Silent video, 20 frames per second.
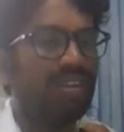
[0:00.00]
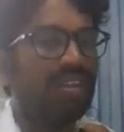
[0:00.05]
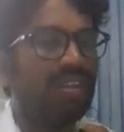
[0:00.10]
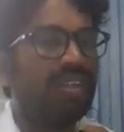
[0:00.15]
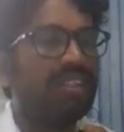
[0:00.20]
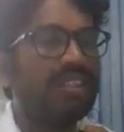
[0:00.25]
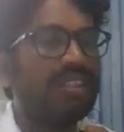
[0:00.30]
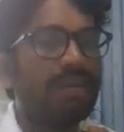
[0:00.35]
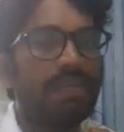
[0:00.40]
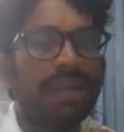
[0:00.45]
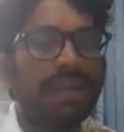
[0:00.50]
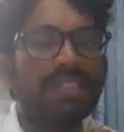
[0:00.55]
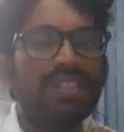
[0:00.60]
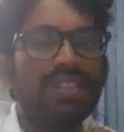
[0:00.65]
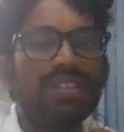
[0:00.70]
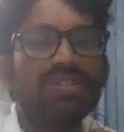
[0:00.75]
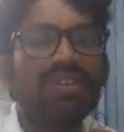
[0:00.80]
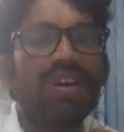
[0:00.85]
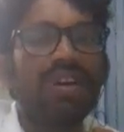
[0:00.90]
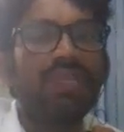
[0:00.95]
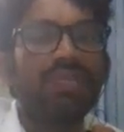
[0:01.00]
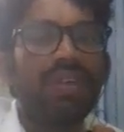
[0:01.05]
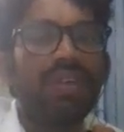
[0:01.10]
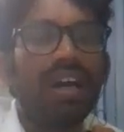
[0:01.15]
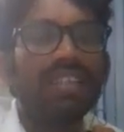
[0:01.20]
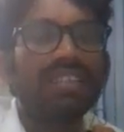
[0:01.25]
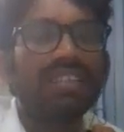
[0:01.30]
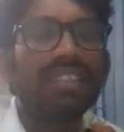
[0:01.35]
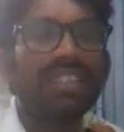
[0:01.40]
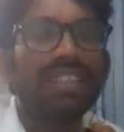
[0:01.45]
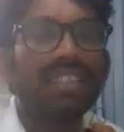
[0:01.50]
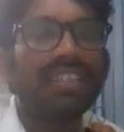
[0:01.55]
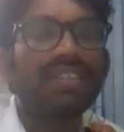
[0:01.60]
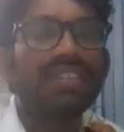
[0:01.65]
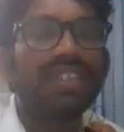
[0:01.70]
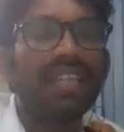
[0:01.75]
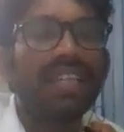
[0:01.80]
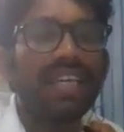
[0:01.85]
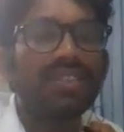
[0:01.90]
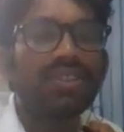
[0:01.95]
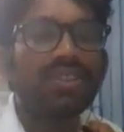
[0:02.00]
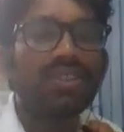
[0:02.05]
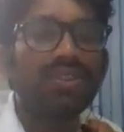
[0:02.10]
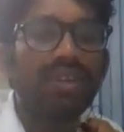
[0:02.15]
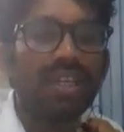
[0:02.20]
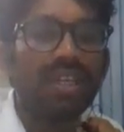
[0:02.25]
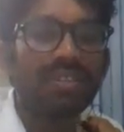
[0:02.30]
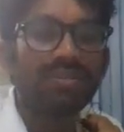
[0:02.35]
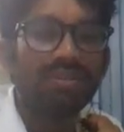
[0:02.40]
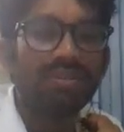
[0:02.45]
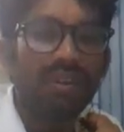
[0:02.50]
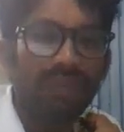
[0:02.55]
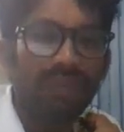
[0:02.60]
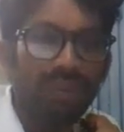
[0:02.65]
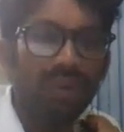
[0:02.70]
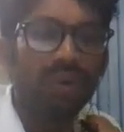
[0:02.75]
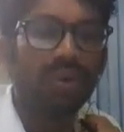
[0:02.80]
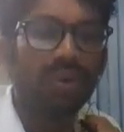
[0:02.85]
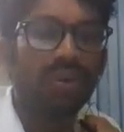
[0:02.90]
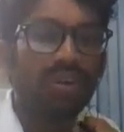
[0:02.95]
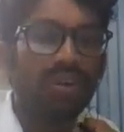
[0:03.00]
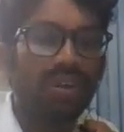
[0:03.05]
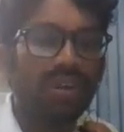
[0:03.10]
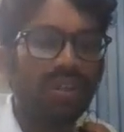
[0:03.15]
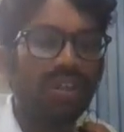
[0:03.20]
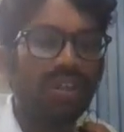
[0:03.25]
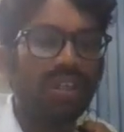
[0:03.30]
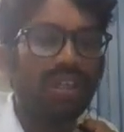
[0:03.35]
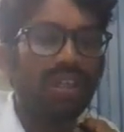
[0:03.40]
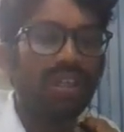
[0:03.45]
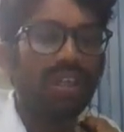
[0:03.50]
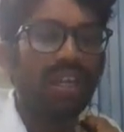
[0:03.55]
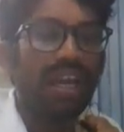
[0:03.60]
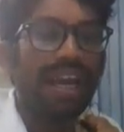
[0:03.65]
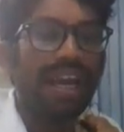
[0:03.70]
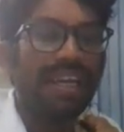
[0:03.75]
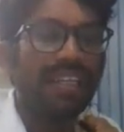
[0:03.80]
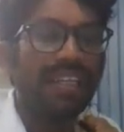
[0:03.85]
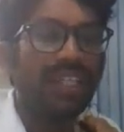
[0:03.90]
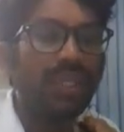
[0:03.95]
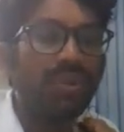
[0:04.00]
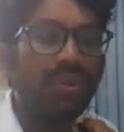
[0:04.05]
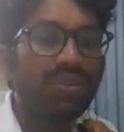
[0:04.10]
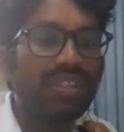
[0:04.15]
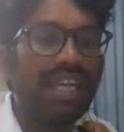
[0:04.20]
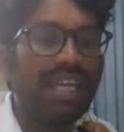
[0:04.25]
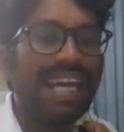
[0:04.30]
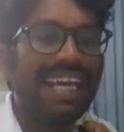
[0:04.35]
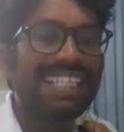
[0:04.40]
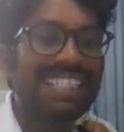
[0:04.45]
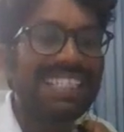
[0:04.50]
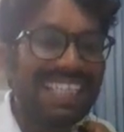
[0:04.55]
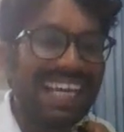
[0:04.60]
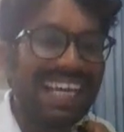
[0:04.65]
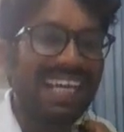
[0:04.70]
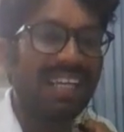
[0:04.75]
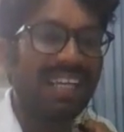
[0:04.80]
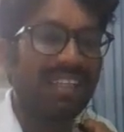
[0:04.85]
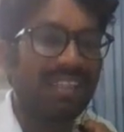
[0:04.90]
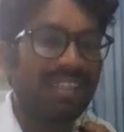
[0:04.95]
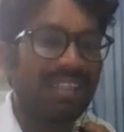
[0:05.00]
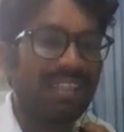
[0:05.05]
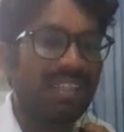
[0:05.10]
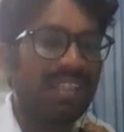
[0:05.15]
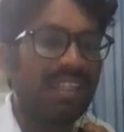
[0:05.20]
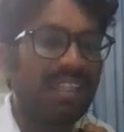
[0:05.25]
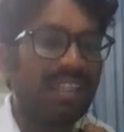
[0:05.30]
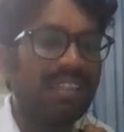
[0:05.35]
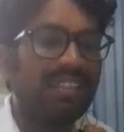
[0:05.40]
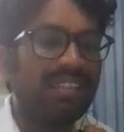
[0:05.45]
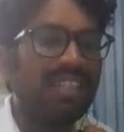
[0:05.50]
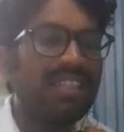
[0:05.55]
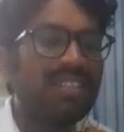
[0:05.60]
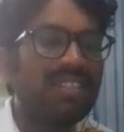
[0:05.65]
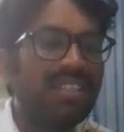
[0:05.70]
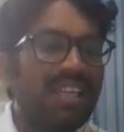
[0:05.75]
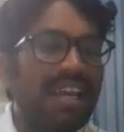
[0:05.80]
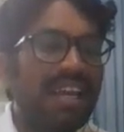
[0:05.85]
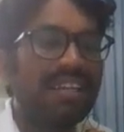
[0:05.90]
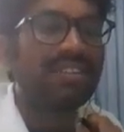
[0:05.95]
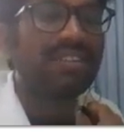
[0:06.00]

in the presence of concentration H2SO4 and gives ester, these reactions